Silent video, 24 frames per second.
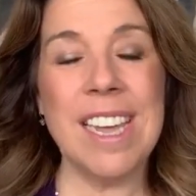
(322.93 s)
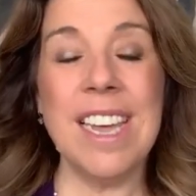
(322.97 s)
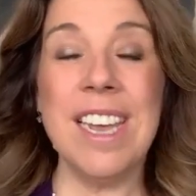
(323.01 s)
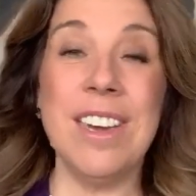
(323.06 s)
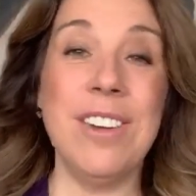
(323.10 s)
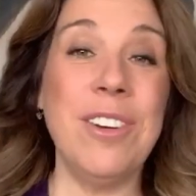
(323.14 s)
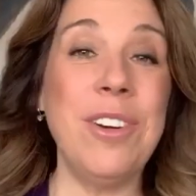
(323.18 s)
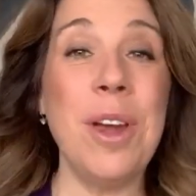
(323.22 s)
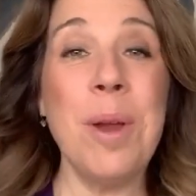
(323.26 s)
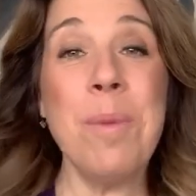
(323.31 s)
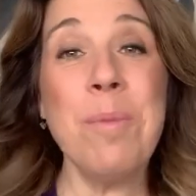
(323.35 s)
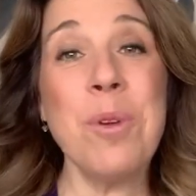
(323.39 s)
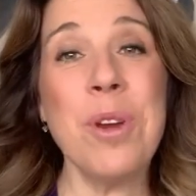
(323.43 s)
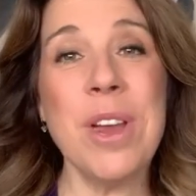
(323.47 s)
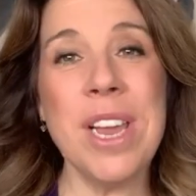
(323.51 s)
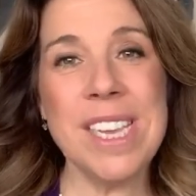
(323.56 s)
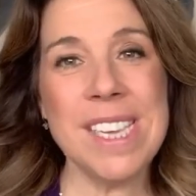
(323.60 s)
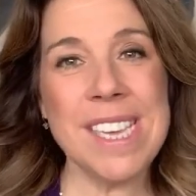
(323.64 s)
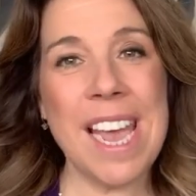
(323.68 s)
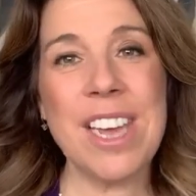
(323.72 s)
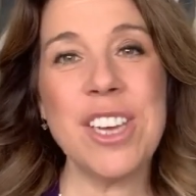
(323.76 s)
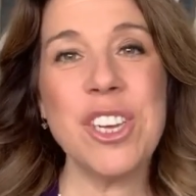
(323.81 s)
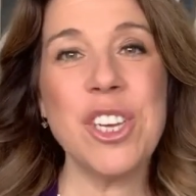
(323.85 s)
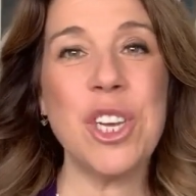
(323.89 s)
Now, number eight is
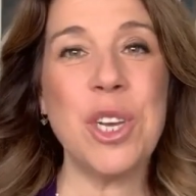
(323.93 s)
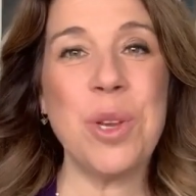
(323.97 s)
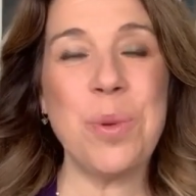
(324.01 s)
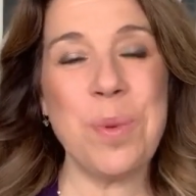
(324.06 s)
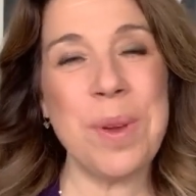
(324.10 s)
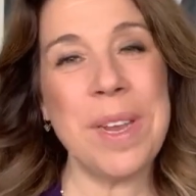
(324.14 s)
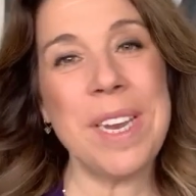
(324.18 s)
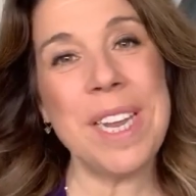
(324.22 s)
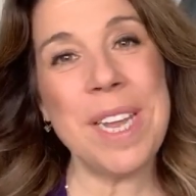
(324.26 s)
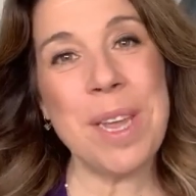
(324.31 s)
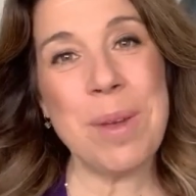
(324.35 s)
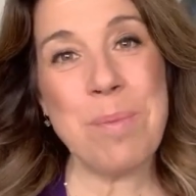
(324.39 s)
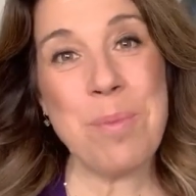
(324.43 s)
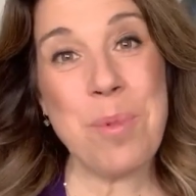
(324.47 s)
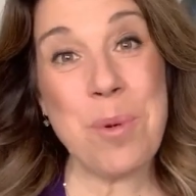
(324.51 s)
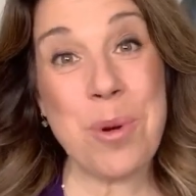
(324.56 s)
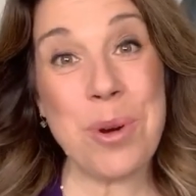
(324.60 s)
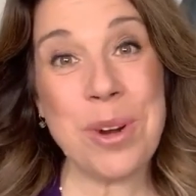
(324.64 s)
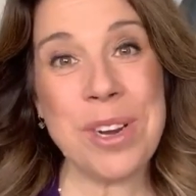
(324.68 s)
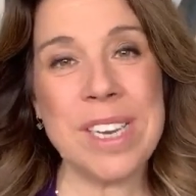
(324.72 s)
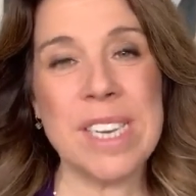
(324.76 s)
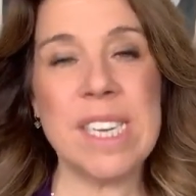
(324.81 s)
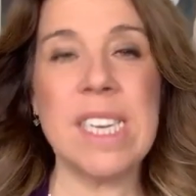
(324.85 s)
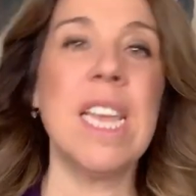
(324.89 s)
actually really
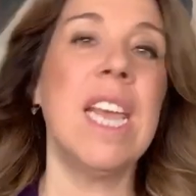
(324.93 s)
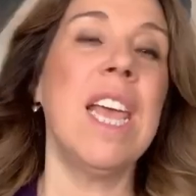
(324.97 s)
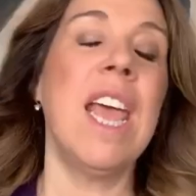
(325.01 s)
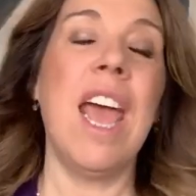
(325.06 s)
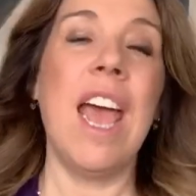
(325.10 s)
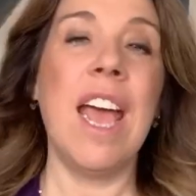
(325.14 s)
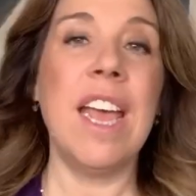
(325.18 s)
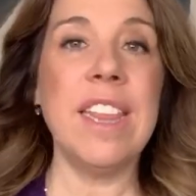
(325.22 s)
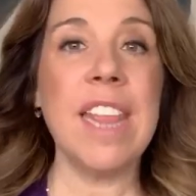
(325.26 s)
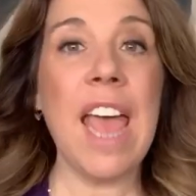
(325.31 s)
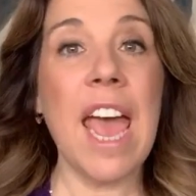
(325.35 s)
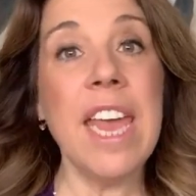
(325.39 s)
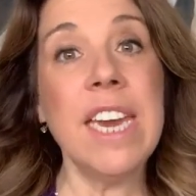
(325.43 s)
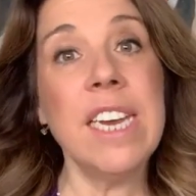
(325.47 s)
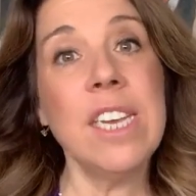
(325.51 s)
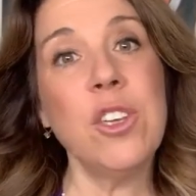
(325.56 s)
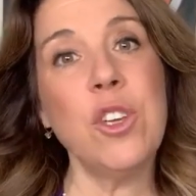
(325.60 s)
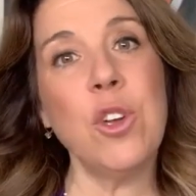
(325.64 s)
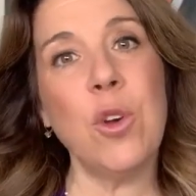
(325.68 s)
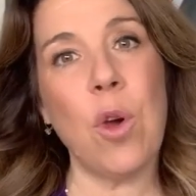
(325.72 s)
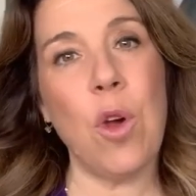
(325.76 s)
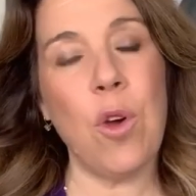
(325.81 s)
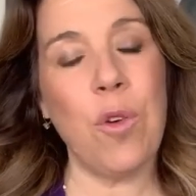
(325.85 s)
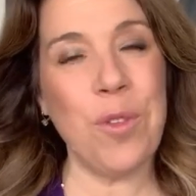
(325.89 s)
important, and that
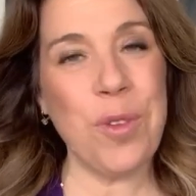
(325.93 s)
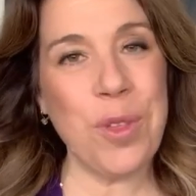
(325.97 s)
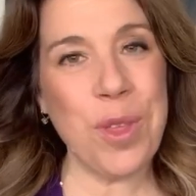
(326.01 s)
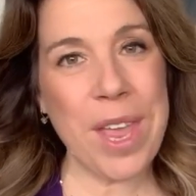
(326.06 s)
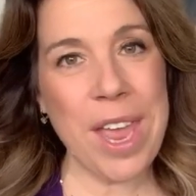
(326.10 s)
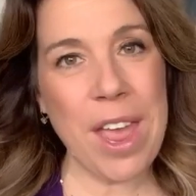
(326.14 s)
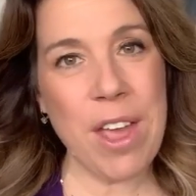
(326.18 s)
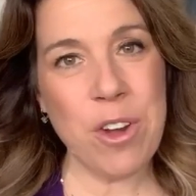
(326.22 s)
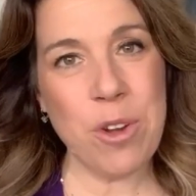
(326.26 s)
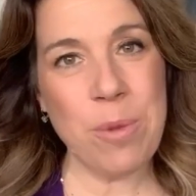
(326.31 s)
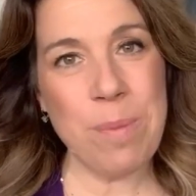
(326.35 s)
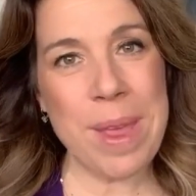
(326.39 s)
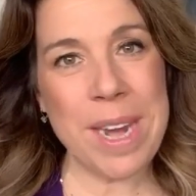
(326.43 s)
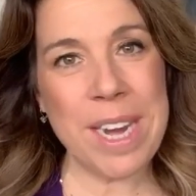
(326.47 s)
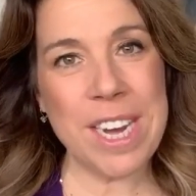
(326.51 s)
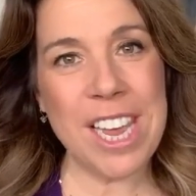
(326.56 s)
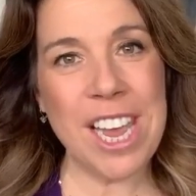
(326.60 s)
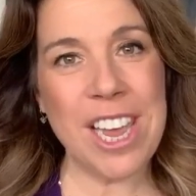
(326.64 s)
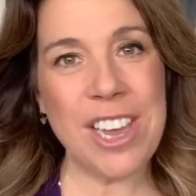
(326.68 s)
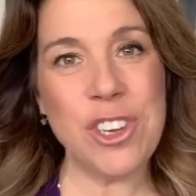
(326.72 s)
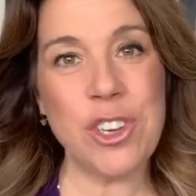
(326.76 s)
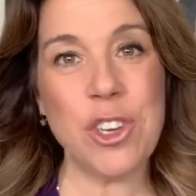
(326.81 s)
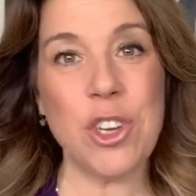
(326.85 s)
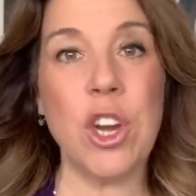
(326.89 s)
is your over-the-counter
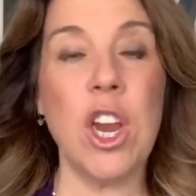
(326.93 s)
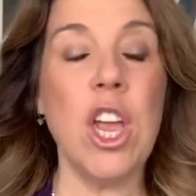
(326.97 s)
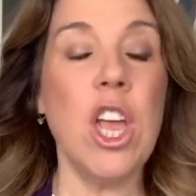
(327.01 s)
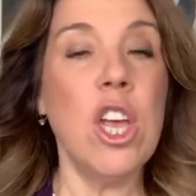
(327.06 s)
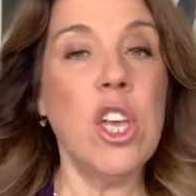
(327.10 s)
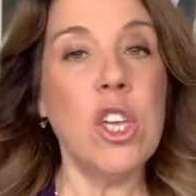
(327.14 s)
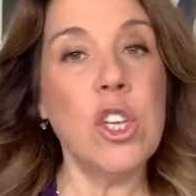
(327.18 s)
medication.